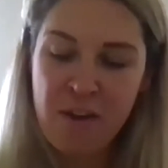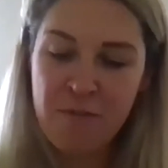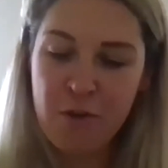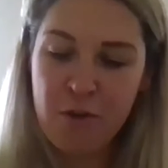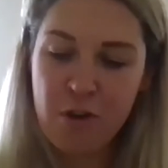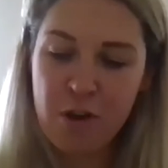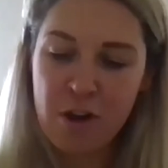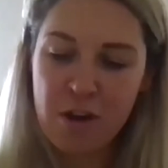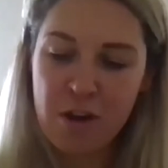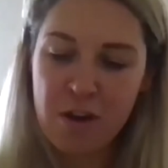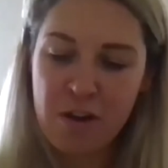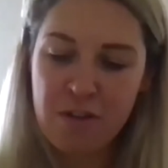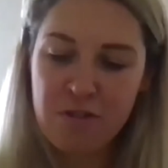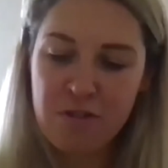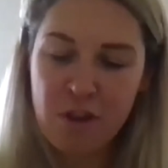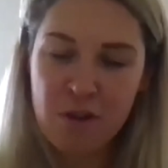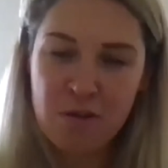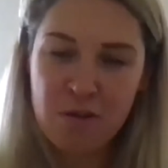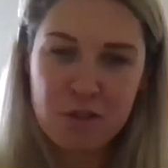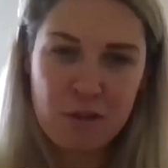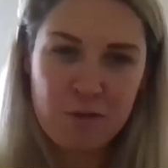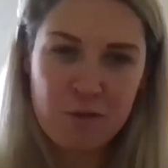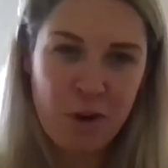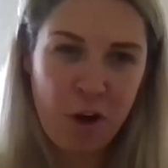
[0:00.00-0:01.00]
for
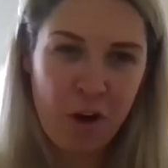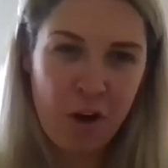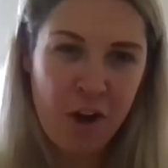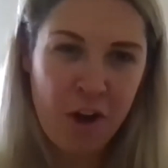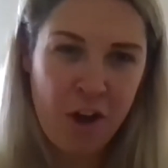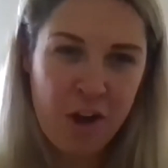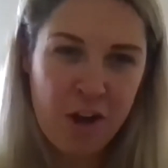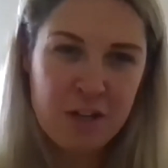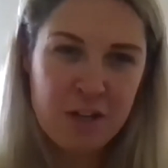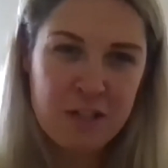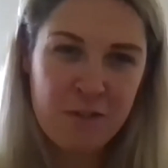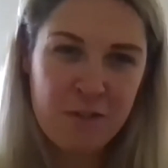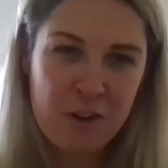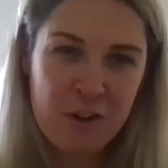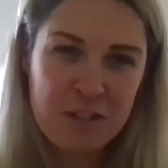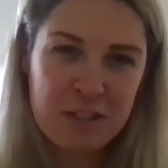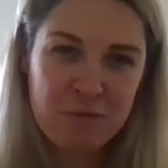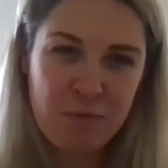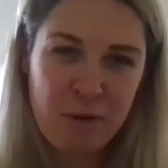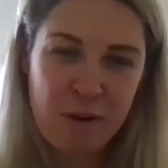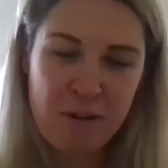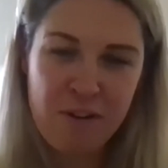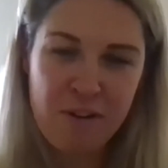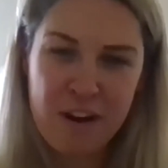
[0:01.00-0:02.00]
those who've not heard of
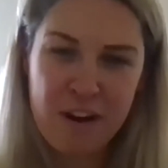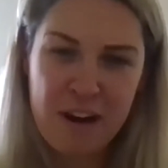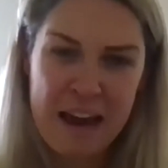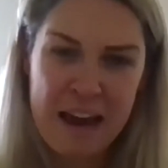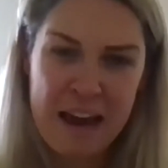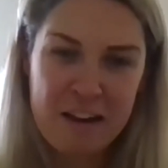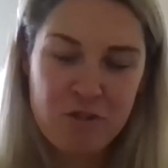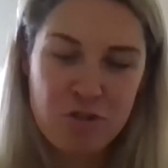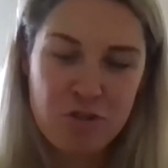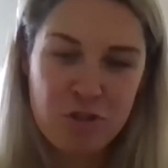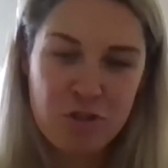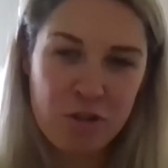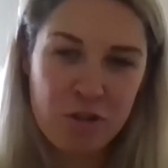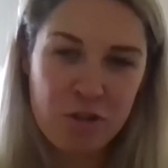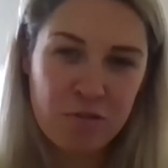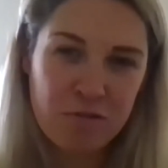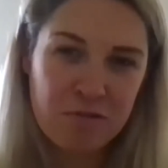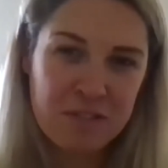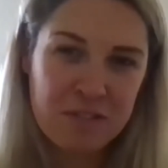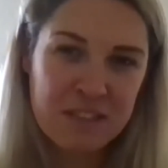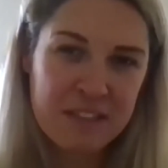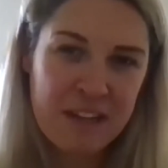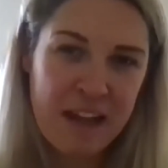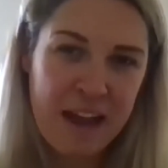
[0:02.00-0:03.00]
us, we're an
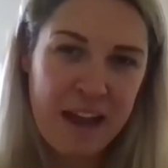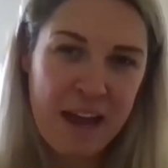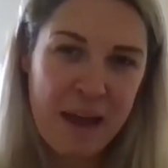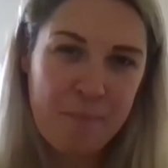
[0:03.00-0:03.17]
electricals